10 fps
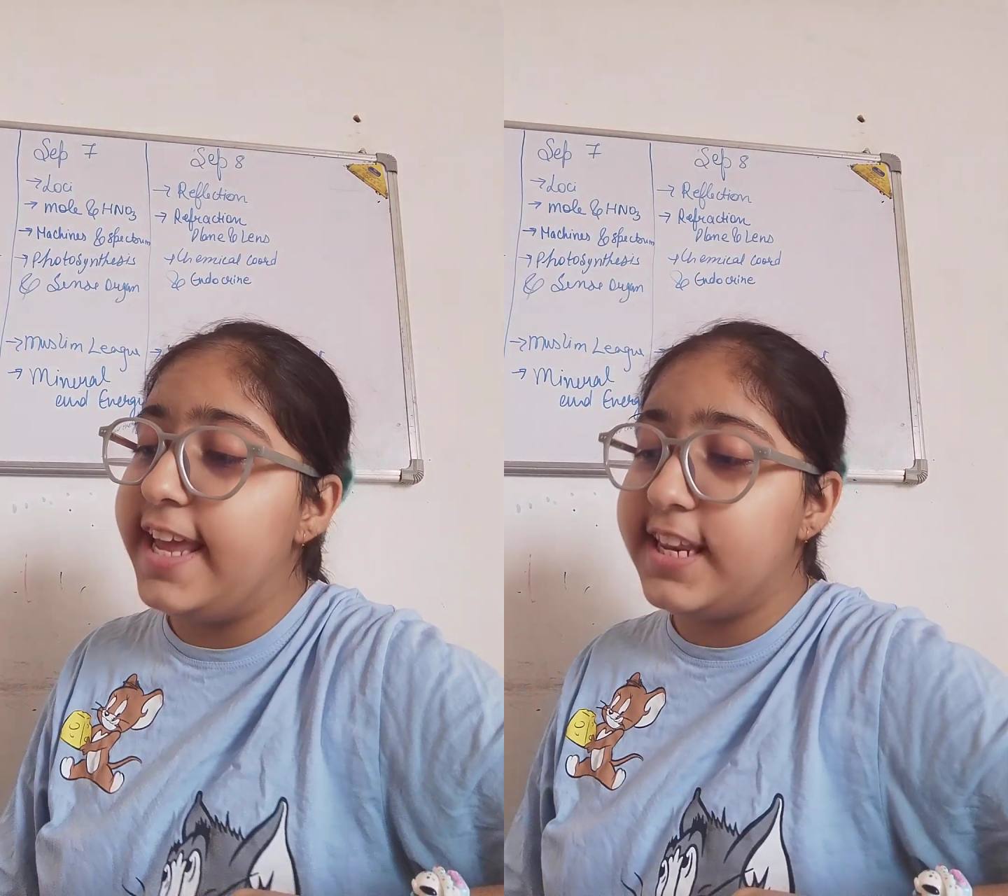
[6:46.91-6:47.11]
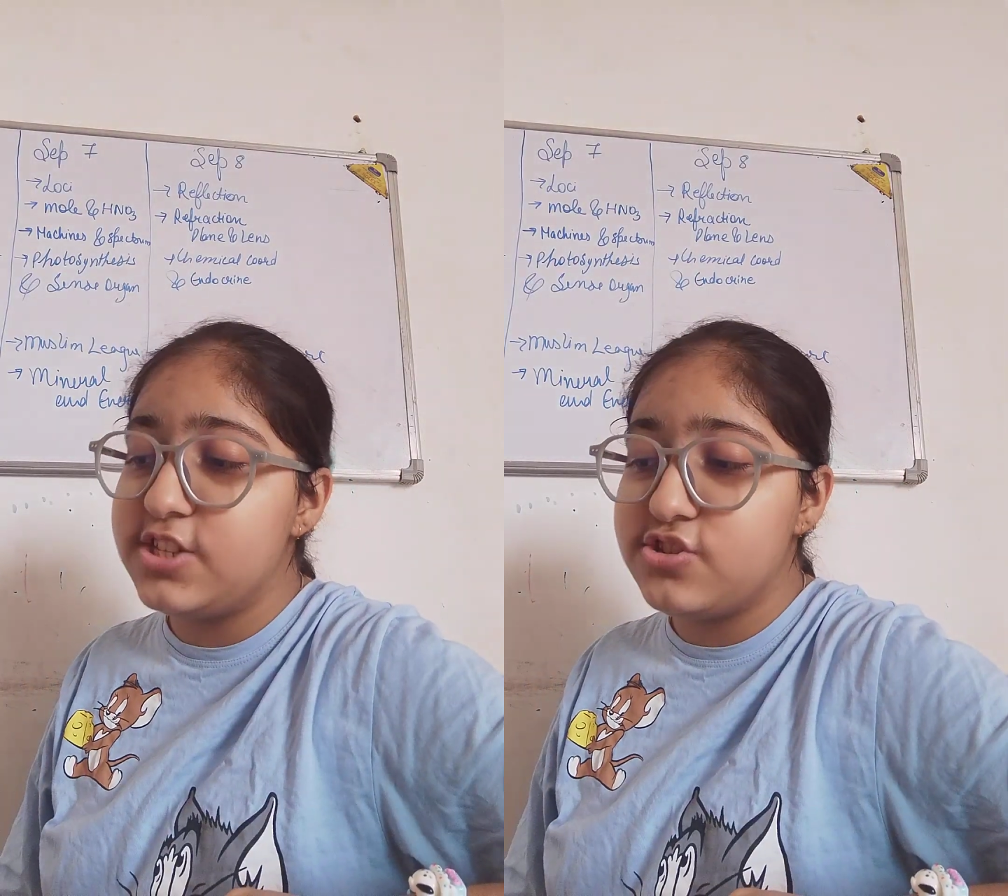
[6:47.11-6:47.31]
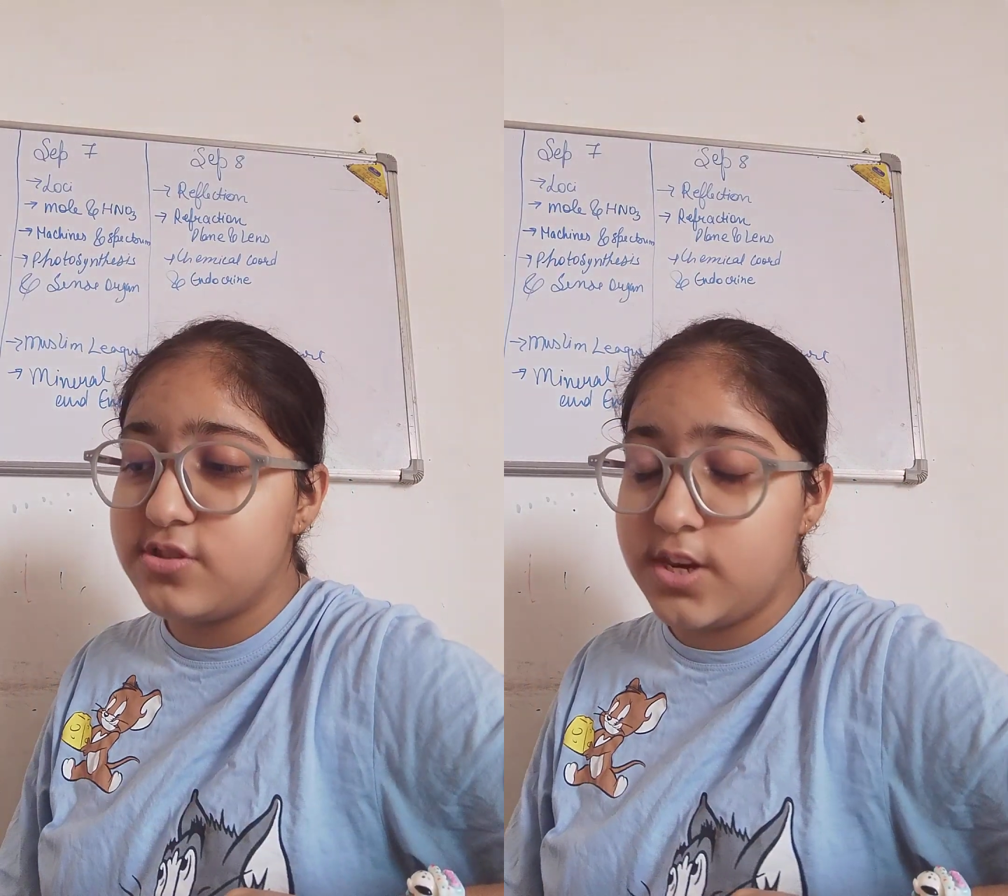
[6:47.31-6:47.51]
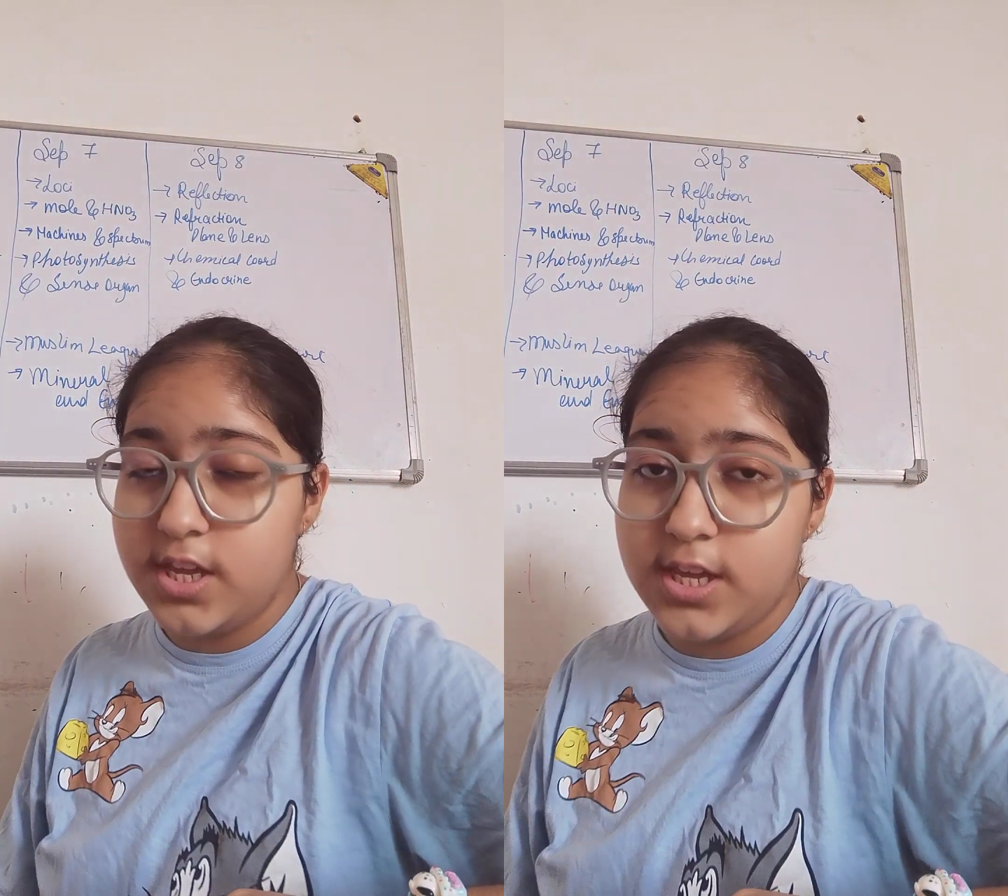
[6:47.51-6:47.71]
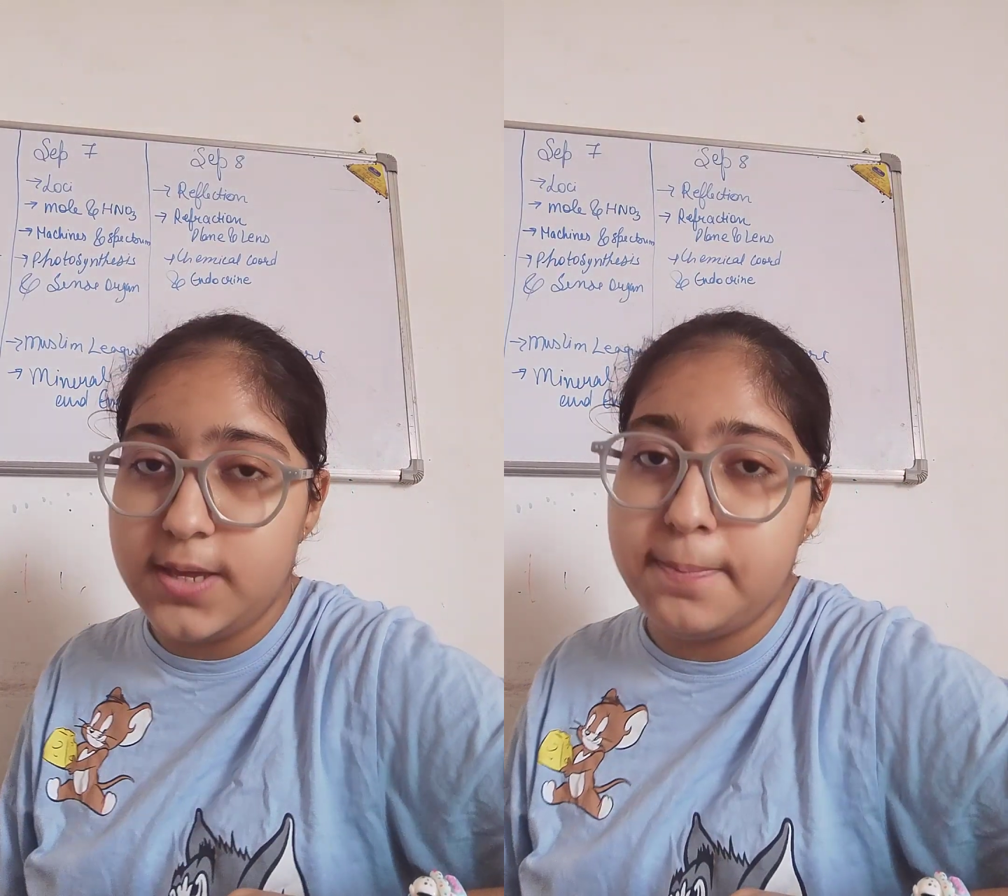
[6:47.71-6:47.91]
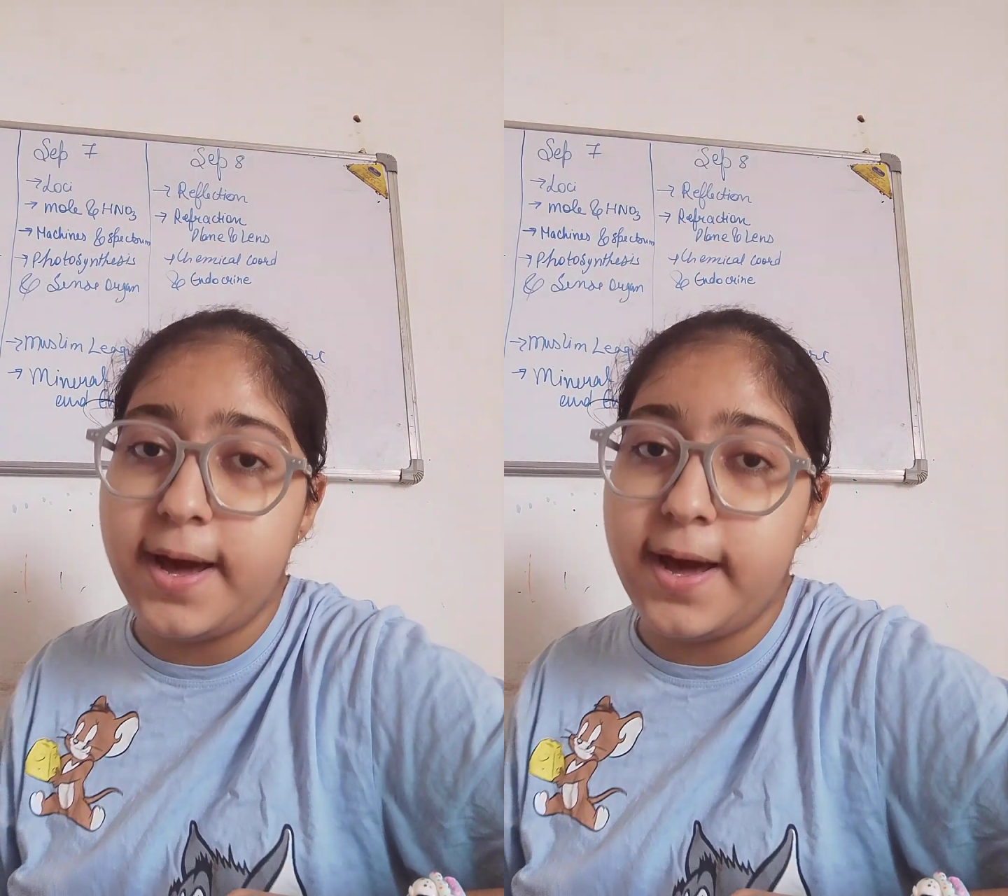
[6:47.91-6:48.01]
NH3